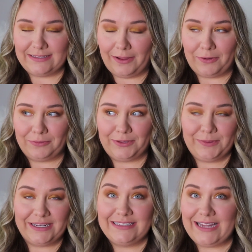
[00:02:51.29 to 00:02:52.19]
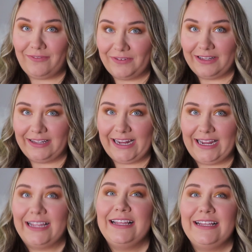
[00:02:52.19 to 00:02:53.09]
So you can
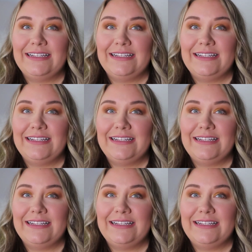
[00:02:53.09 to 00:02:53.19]
definitely